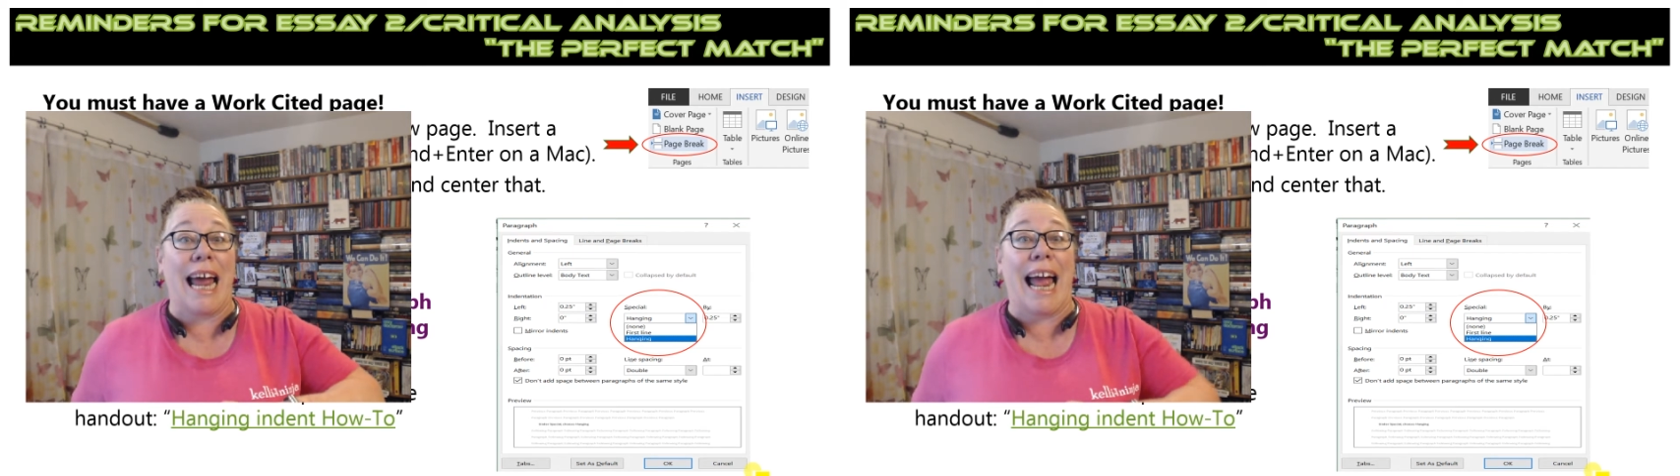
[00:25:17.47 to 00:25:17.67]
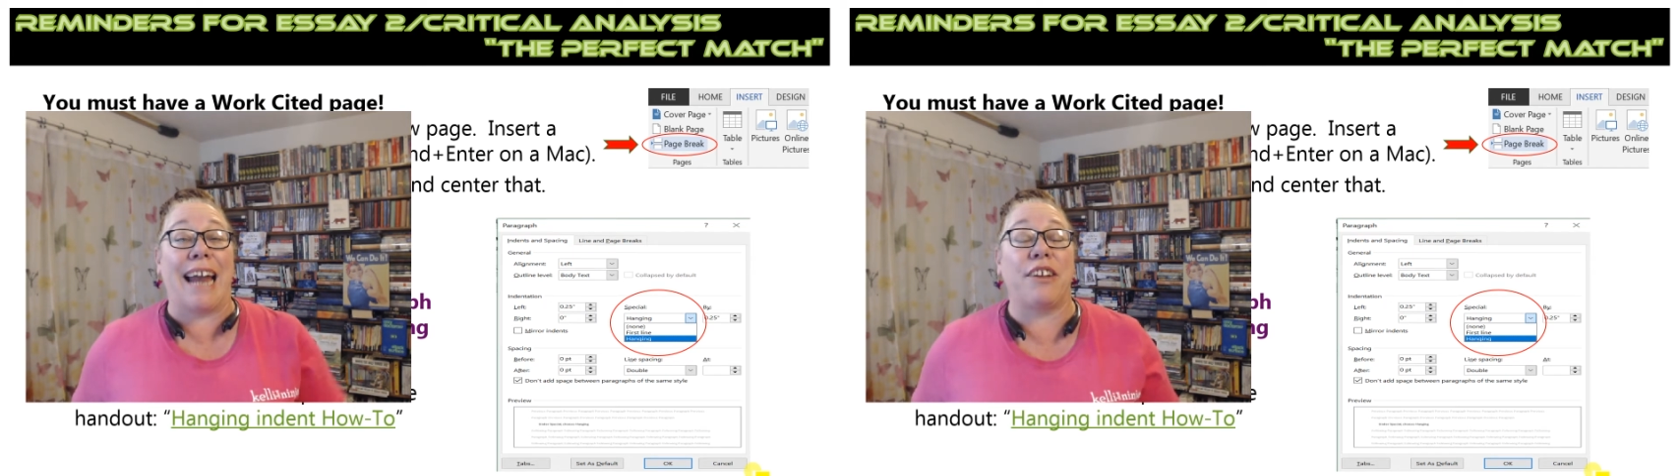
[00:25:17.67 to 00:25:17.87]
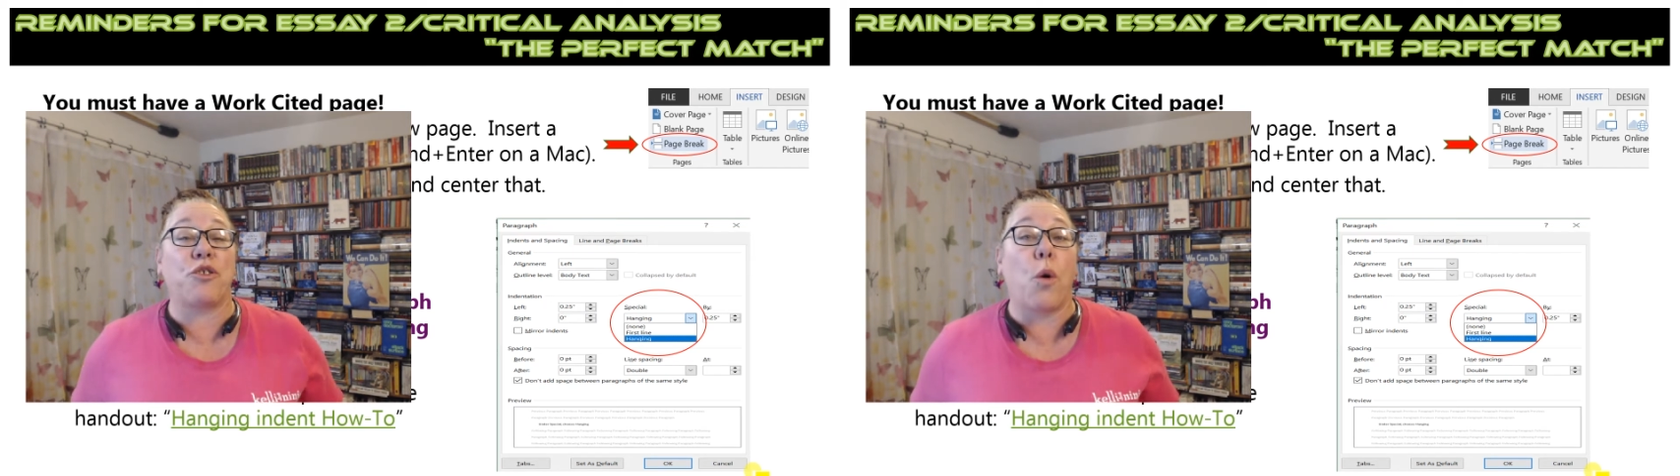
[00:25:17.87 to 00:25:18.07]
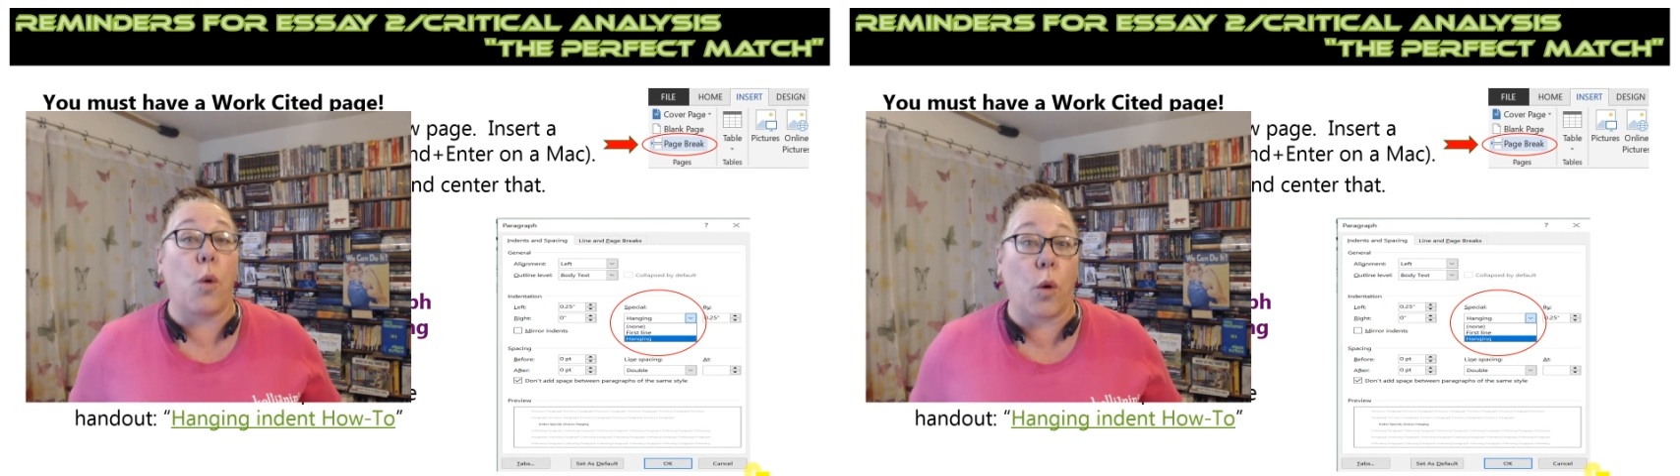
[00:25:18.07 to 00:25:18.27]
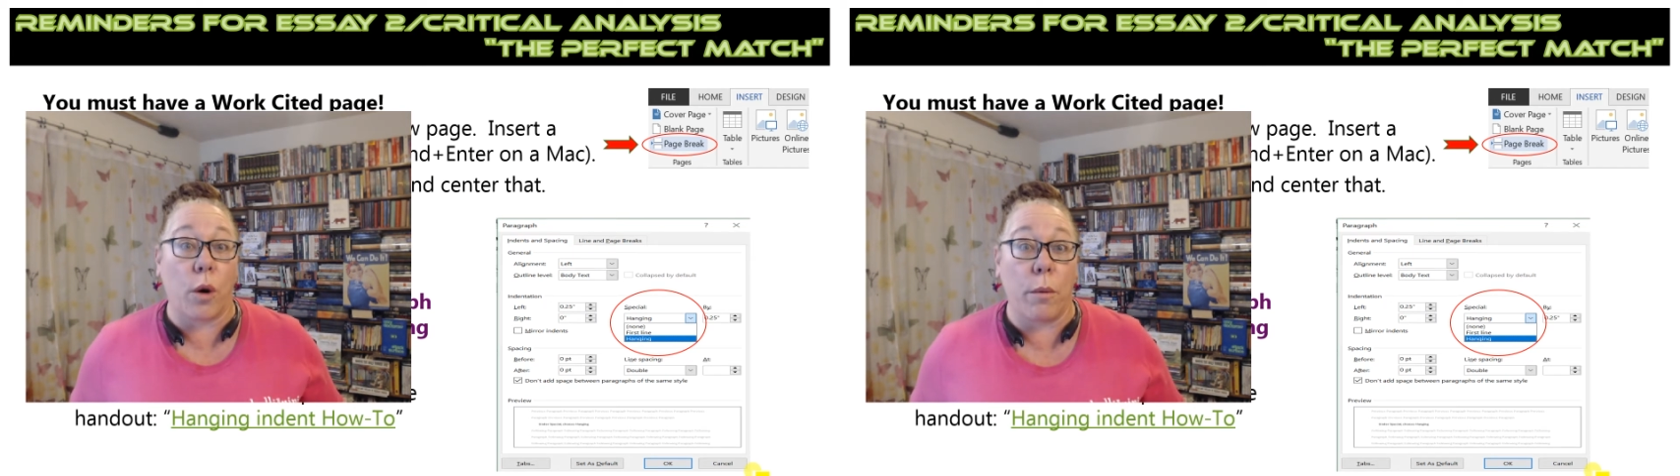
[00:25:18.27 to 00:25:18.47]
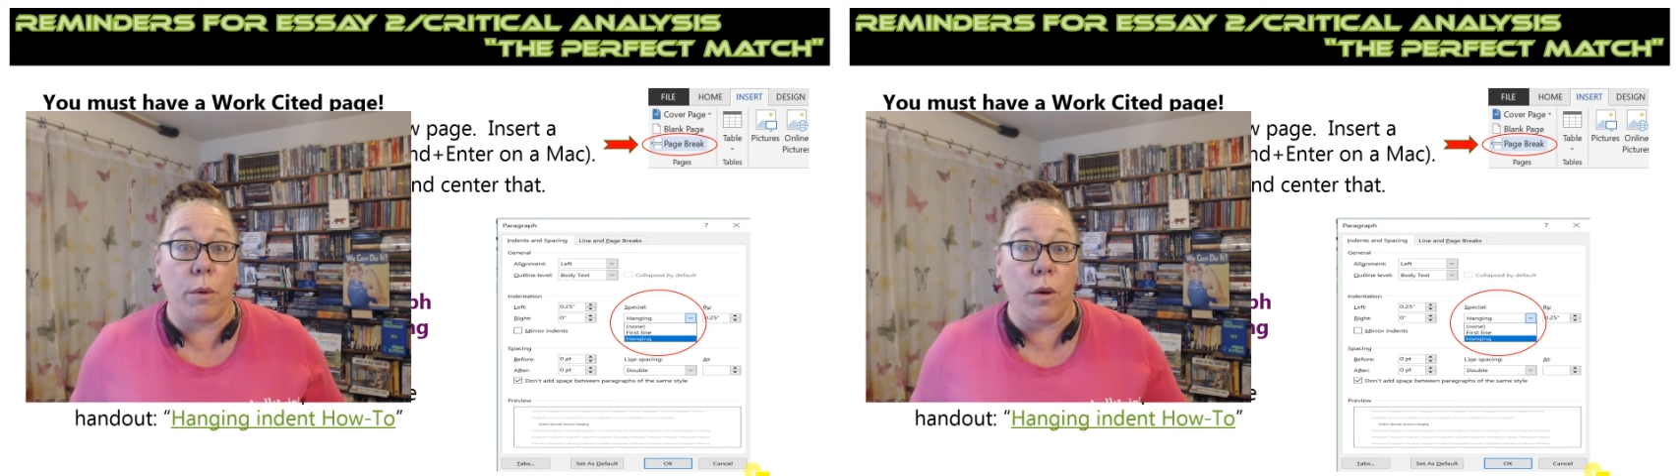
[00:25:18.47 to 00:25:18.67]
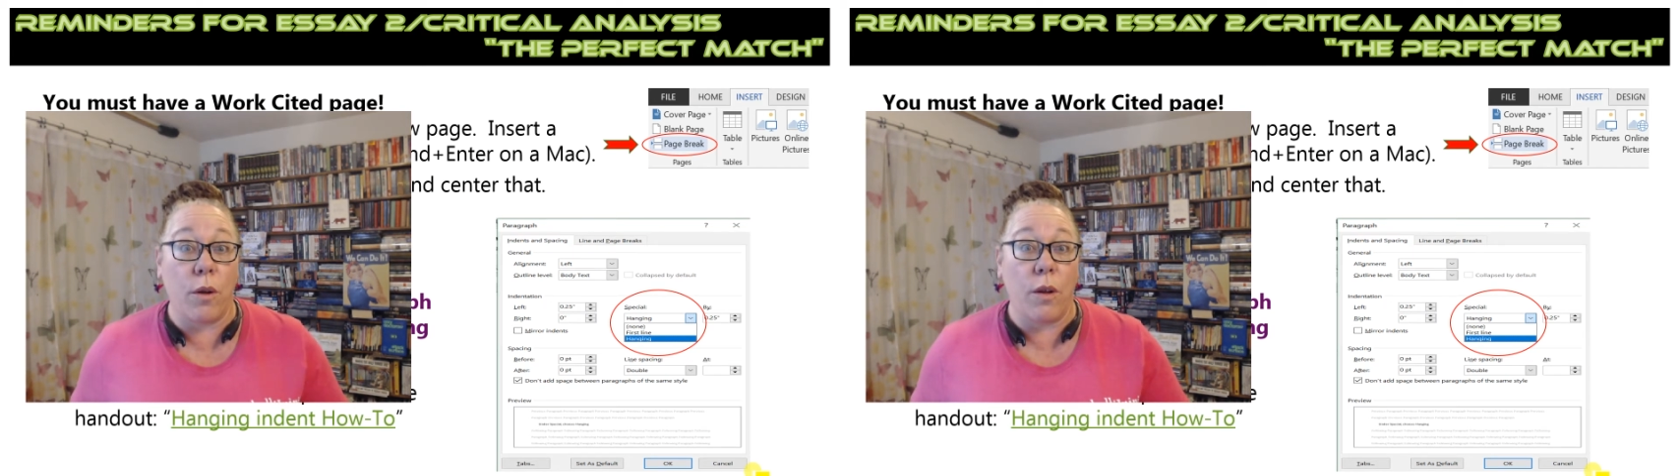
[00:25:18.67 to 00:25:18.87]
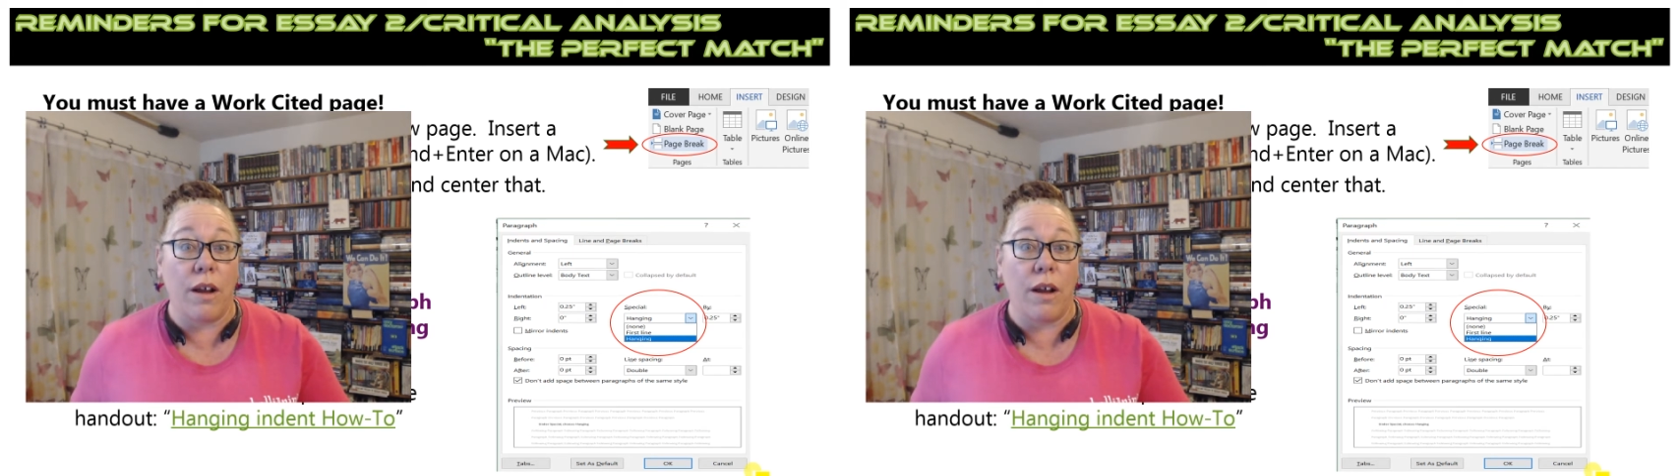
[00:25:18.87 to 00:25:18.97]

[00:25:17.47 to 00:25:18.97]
and it's horrible.